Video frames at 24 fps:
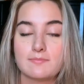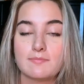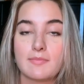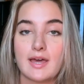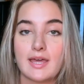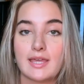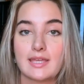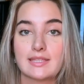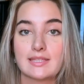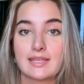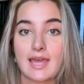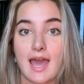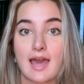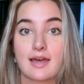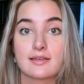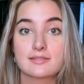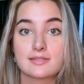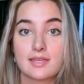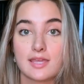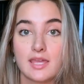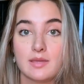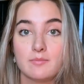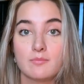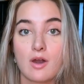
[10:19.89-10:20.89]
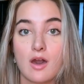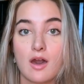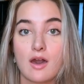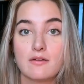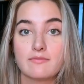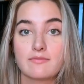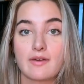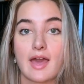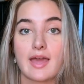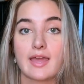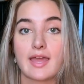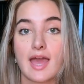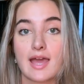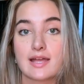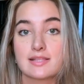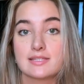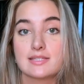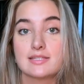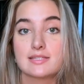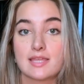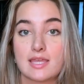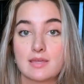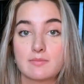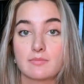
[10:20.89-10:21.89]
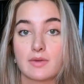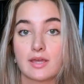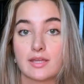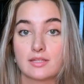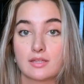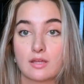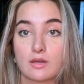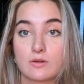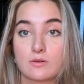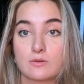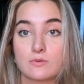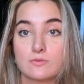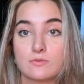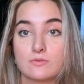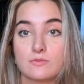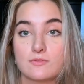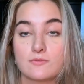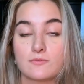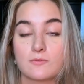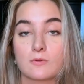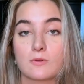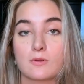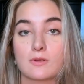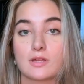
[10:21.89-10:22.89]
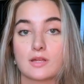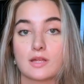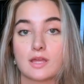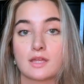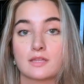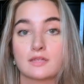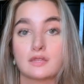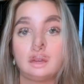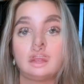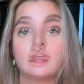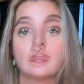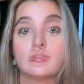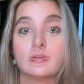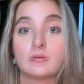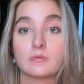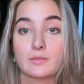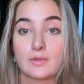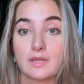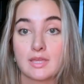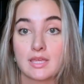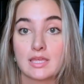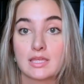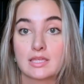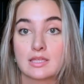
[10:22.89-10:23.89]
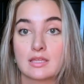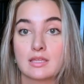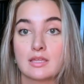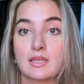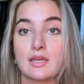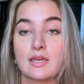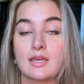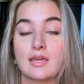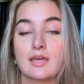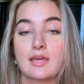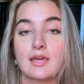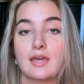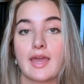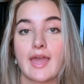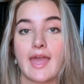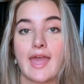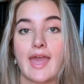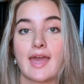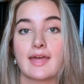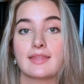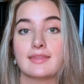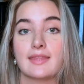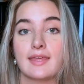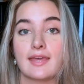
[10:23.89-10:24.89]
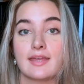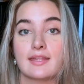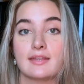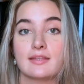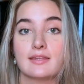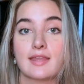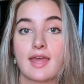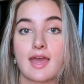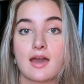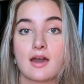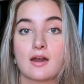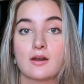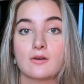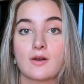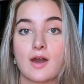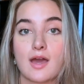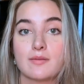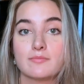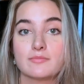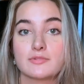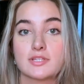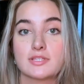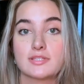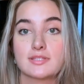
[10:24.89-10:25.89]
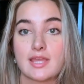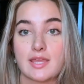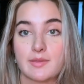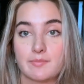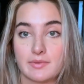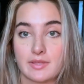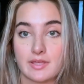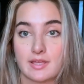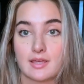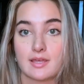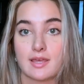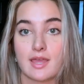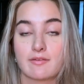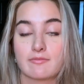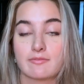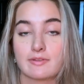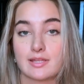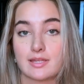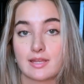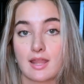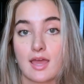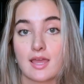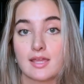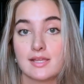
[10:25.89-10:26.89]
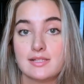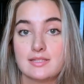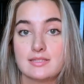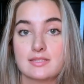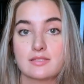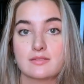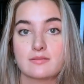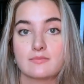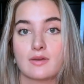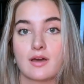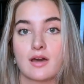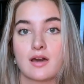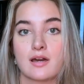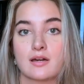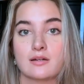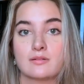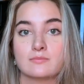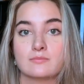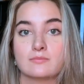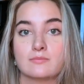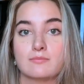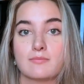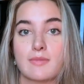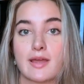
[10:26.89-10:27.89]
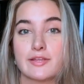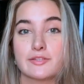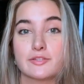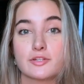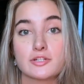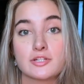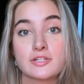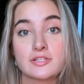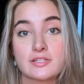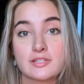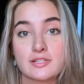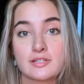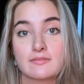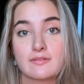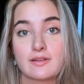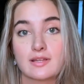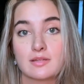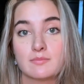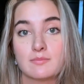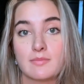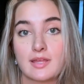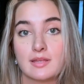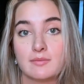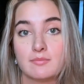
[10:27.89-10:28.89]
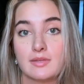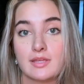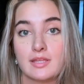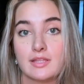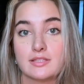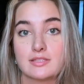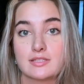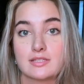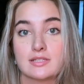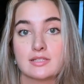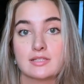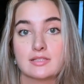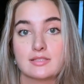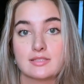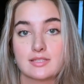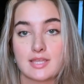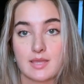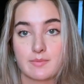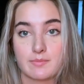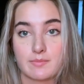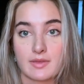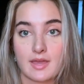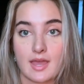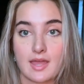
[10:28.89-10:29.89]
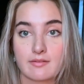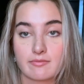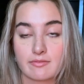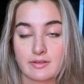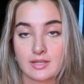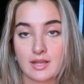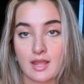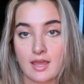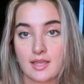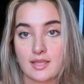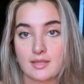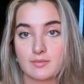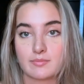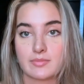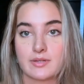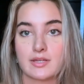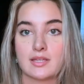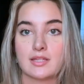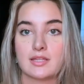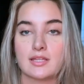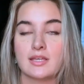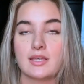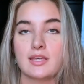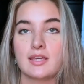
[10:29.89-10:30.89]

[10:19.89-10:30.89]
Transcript: my cast came off, I had to tape my nose for another week, and then now I'm just taping it every night. My surgeon didn't recommend me to tape it every night, but